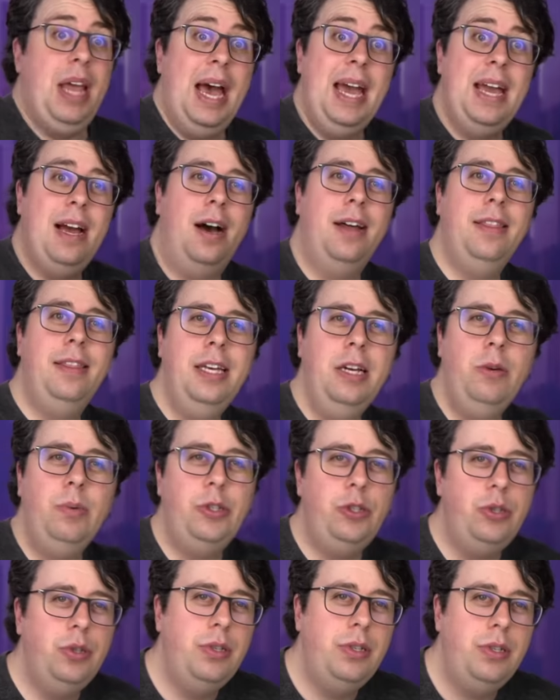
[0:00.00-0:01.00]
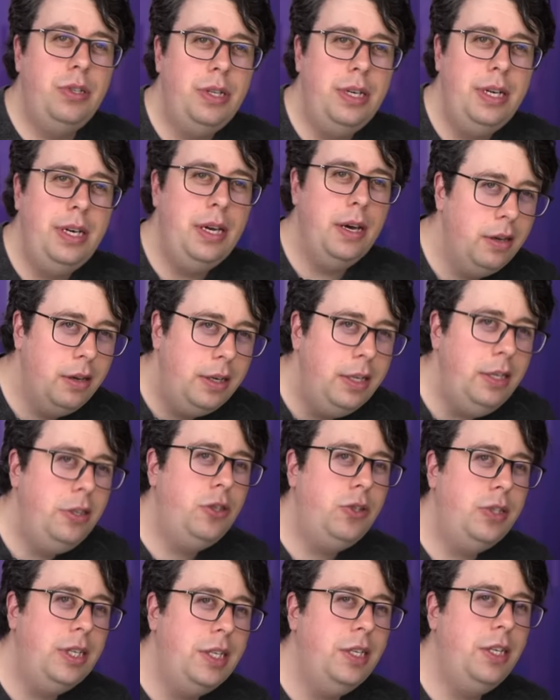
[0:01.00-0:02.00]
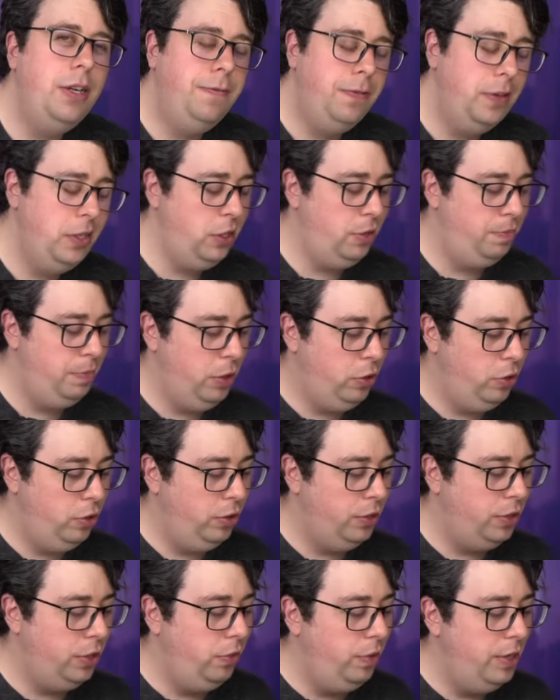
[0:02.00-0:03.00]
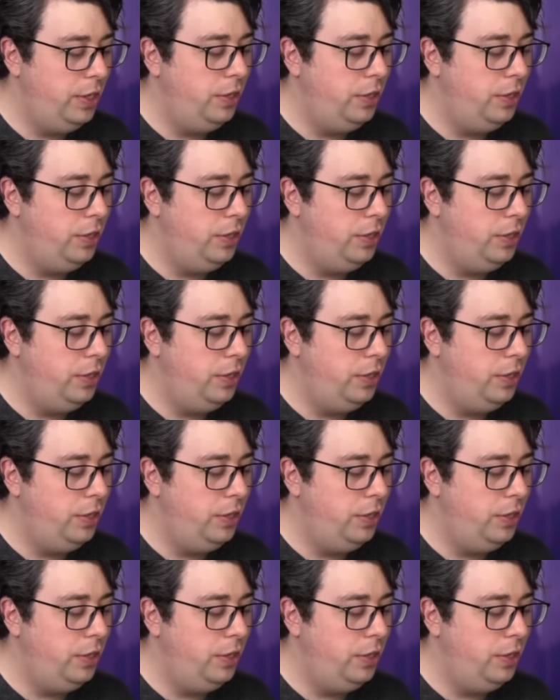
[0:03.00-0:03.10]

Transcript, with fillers: hey, I think we should see an interesting difference because there